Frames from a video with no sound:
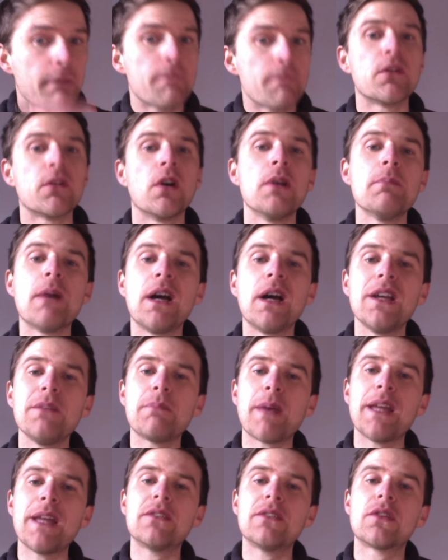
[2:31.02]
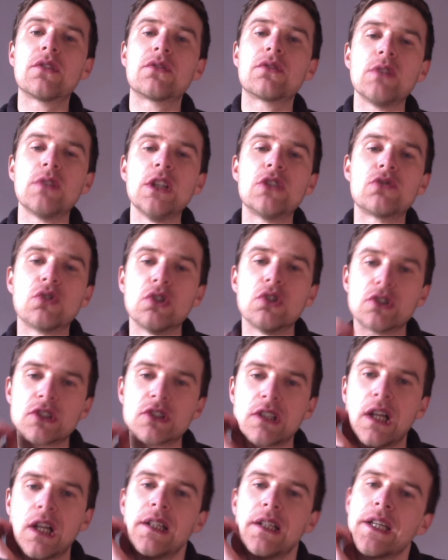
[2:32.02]
Now he might bend the three draw
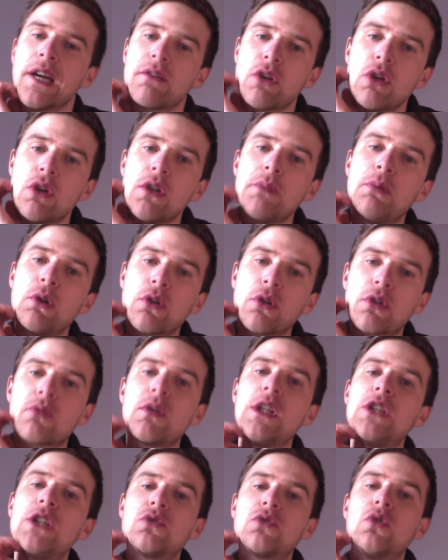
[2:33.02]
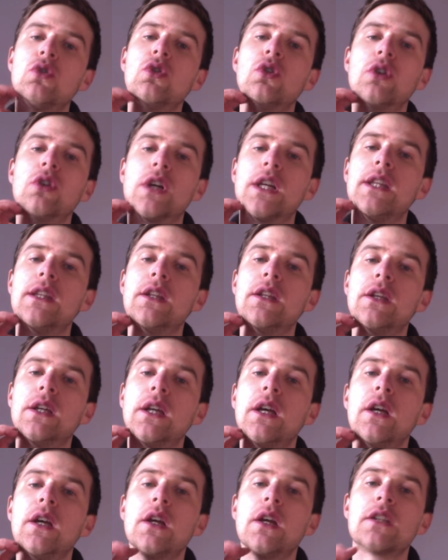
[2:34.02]
slightly. I've only put three draw in the
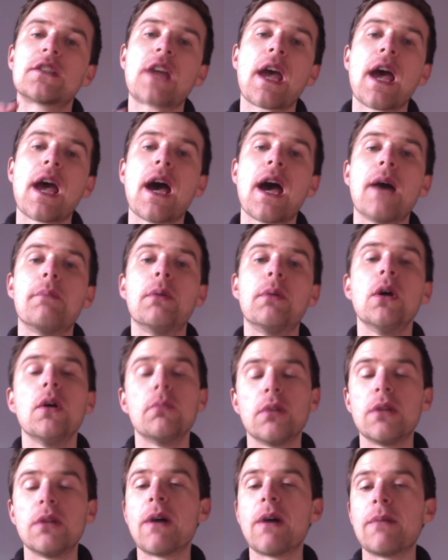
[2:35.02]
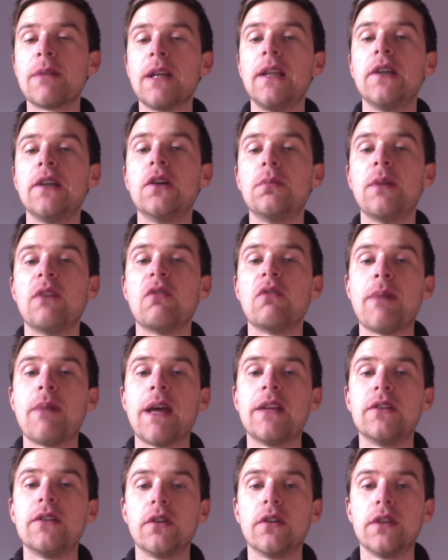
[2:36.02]
tab, but there might be a little bit of a
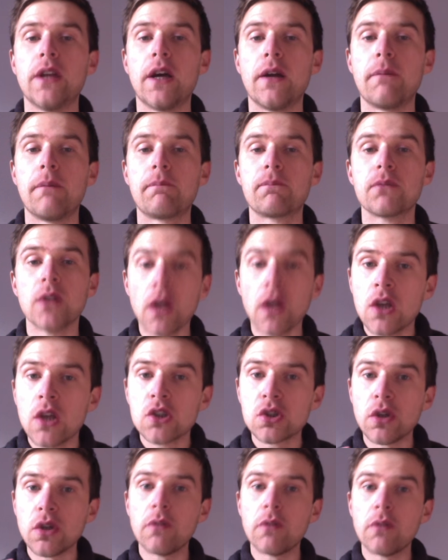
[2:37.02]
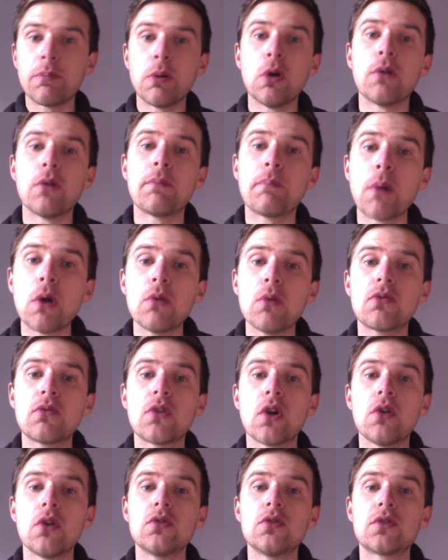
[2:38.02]
bend on that. So if you put both
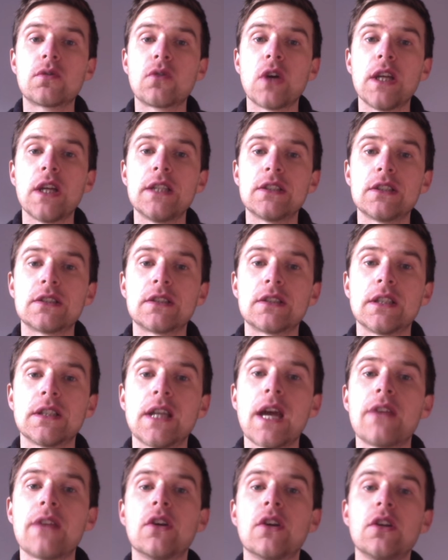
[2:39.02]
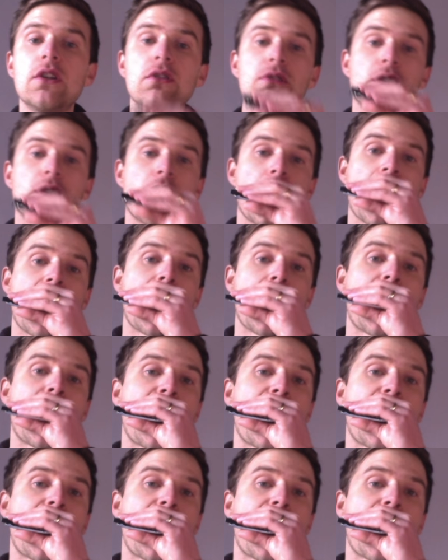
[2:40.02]
those phrases together, you'd get...